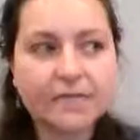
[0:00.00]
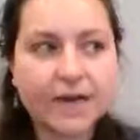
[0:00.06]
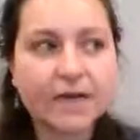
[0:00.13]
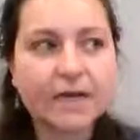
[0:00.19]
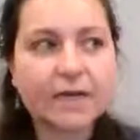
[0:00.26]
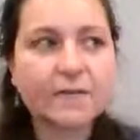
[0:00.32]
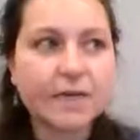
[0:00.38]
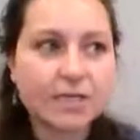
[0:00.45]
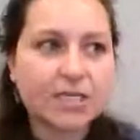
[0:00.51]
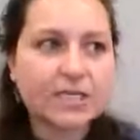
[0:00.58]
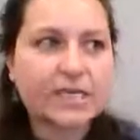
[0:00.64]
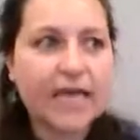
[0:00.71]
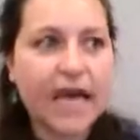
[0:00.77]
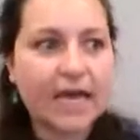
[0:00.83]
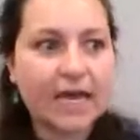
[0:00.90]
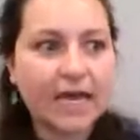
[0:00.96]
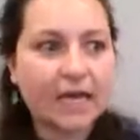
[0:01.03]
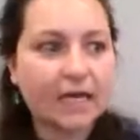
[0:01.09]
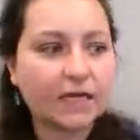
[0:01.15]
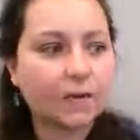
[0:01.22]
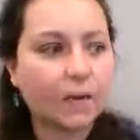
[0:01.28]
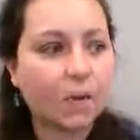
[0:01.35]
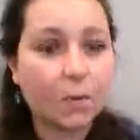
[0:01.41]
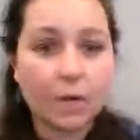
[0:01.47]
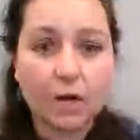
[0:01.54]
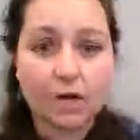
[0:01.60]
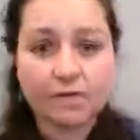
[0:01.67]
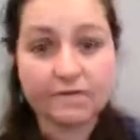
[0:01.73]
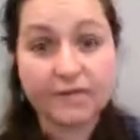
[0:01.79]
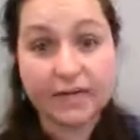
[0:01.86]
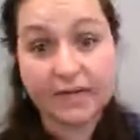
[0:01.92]
very much set in a
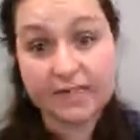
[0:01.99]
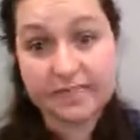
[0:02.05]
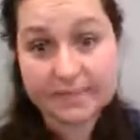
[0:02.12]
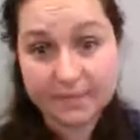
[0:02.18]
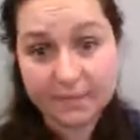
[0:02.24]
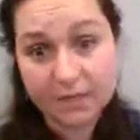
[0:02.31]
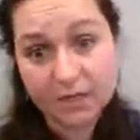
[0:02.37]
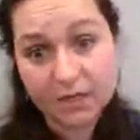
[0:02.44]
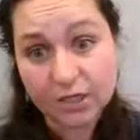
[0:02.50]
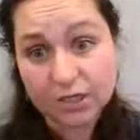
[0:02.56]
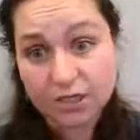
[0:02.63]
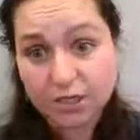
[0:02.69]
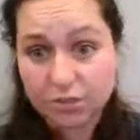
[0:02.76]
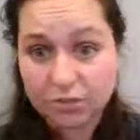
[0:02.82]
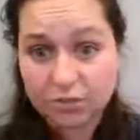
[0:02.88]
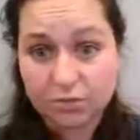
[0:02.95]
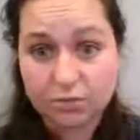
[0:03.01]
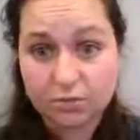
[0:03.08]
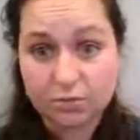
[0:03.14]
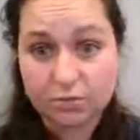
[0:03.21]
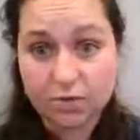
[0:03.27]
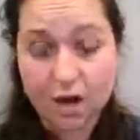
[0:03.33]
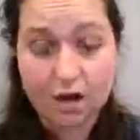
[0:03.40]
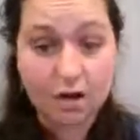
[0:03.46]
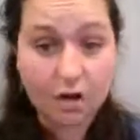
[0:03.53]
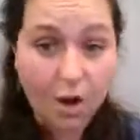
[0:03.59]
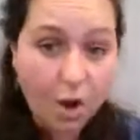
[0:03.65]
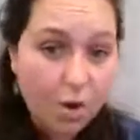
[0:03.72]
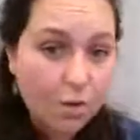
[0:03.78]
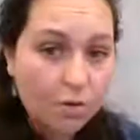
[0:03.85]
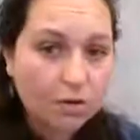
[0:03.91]
world very similar to our
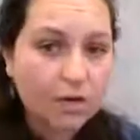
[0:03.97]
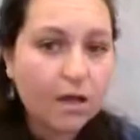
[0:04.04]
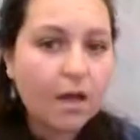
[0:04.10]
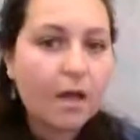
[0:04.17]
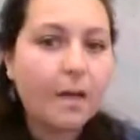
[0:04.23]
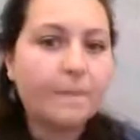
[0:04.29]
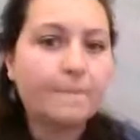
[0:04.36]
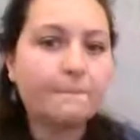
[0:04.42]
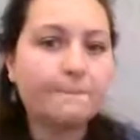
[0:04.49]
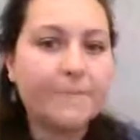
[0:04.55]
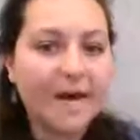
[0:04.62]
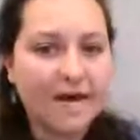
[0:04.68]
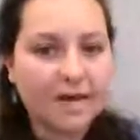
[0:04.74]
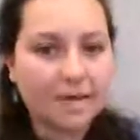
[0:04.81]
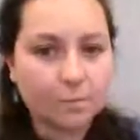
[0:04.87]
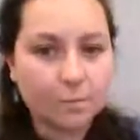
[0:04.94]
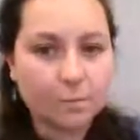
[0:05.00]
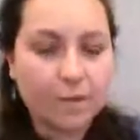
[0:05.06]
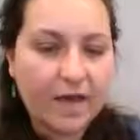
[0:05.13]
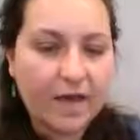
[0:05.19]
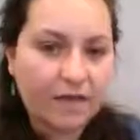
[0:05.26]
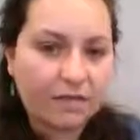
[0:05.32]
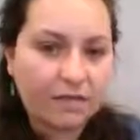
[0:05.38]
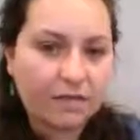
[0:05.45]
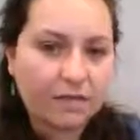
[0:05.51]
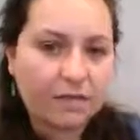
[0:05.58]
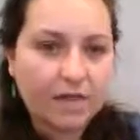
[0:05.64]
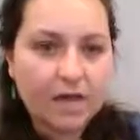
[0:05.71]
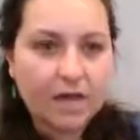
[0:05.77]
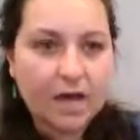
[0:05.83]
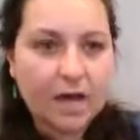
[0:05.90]
own, but with
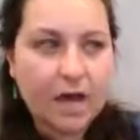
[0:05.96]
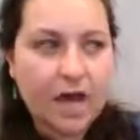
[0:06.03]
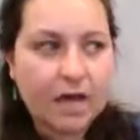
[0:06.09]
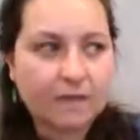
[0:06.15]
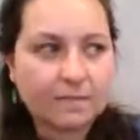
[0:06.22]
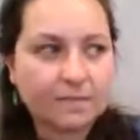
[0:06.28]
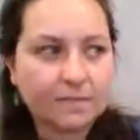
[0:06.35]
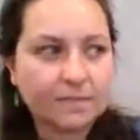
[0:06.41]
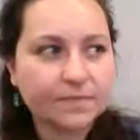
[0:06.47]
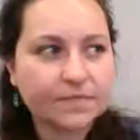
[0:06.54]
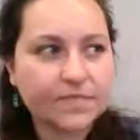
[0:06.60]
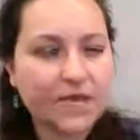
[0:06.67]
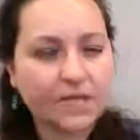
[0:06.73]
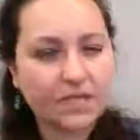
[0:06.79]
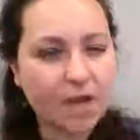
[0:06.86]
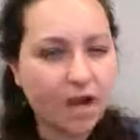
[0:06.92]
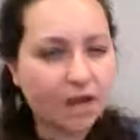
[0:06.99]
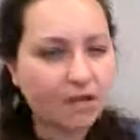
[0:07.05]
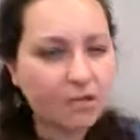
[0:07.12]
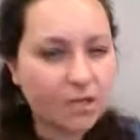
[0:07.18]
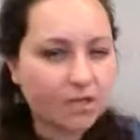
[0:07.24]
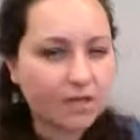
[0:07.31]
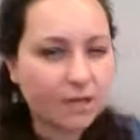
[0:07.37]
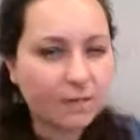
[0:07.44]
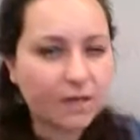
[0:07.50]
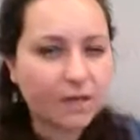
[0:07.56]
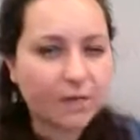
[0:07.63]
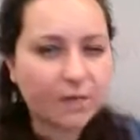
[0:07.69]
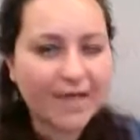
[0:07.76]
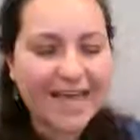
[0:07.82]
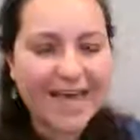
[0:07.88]
technology that we
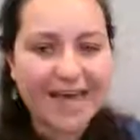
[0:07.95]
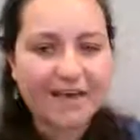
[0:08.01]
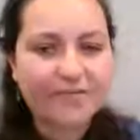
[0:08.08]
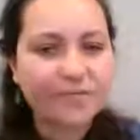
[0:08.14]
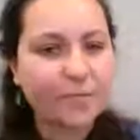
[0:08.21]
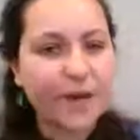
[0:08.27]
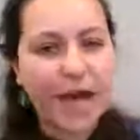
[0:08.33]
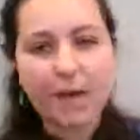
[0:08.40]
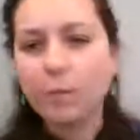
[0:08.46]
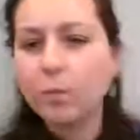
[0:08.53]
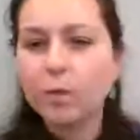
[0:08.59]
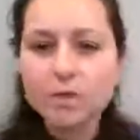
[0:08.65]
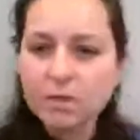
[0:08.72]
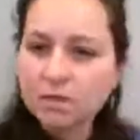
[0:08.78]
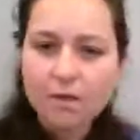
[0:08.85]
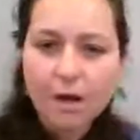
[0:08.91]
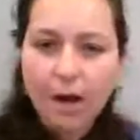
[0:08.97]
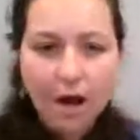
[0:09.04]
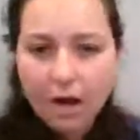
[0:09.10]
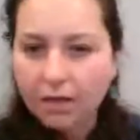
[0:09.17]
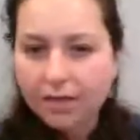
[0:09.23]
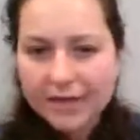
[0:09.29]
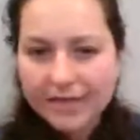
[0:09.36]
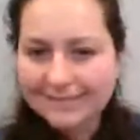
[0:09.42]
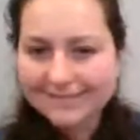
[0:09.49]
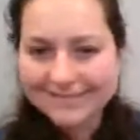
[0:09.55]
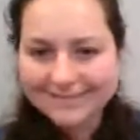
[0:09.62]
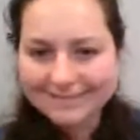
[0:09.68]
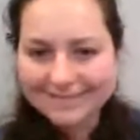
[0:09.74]
don't have, but I wouldn't call it